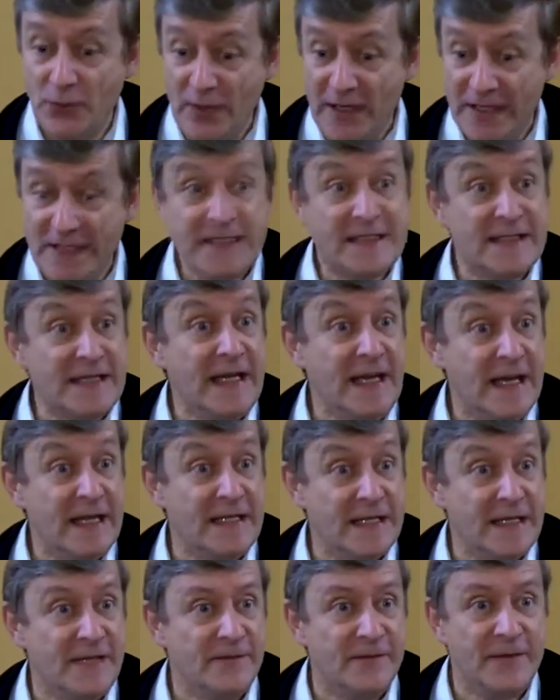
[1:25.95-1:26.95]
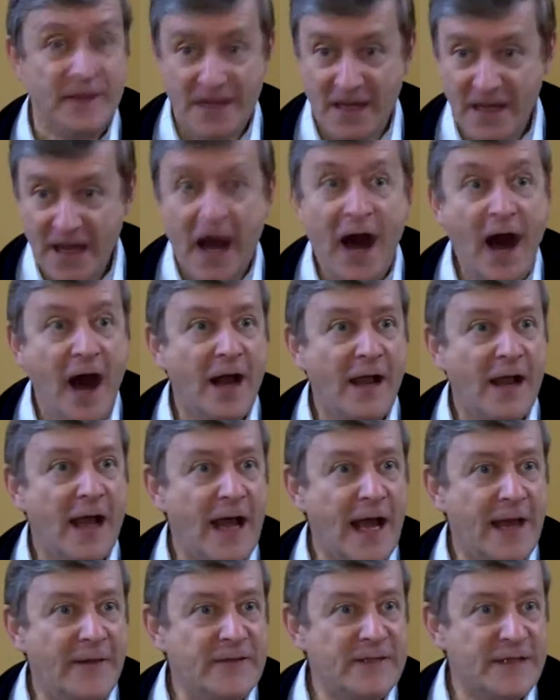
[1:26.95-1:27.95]
We can see it in our
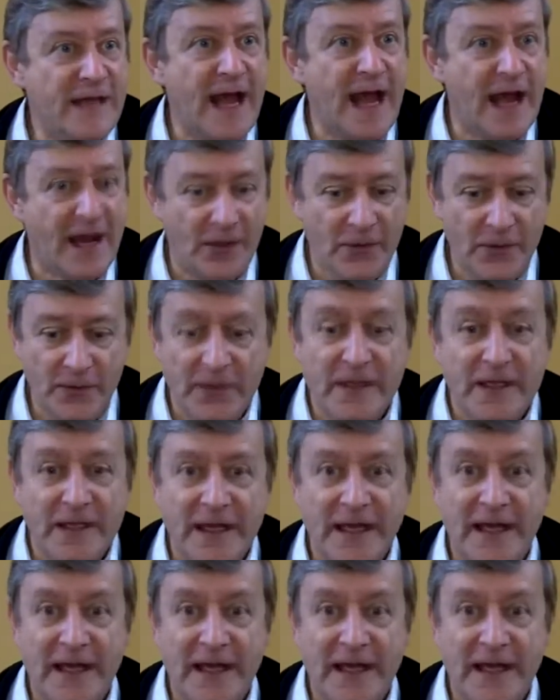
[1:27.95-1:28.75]
lives now,